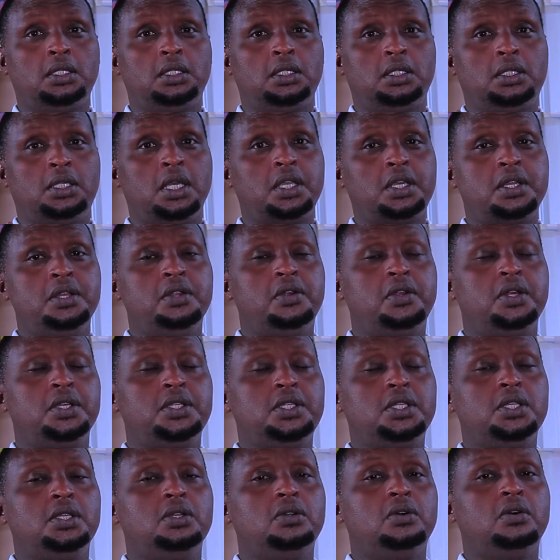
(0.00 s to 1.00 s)

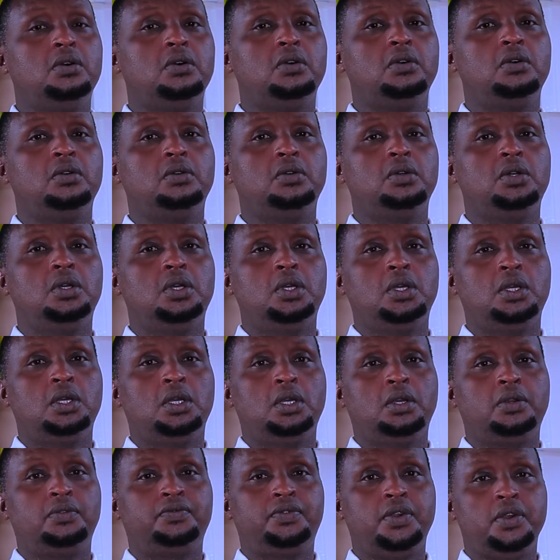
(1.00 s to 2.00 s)
technology or
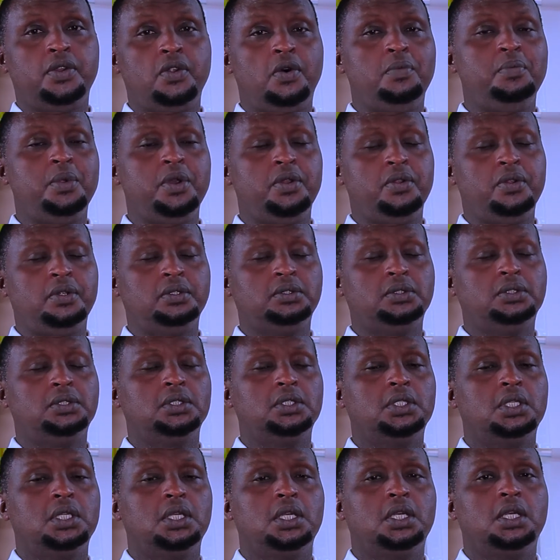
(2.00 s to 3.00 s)
phenomenon
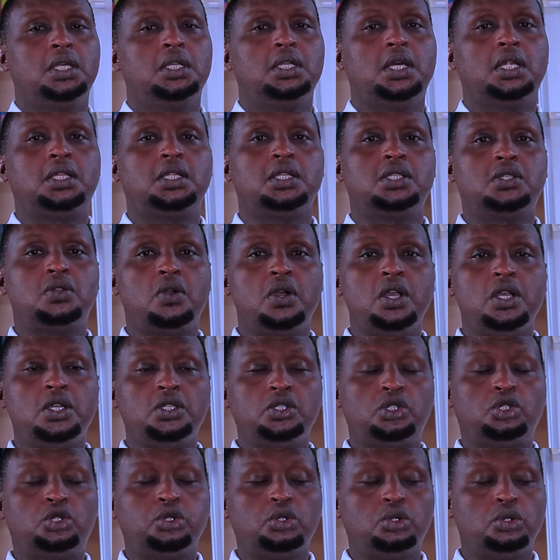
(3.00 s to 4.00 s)
that is
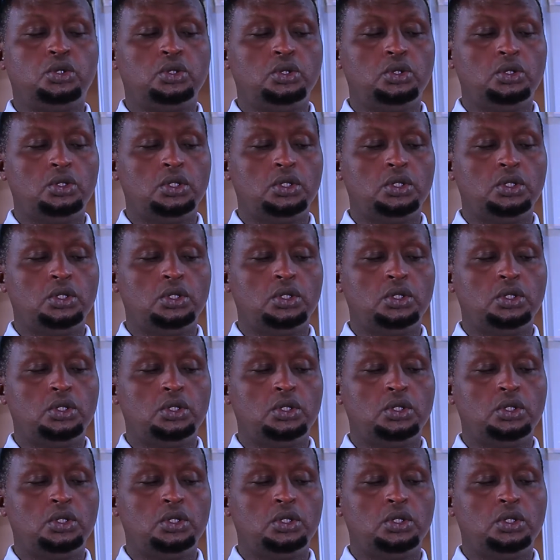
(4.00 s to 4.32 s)
going to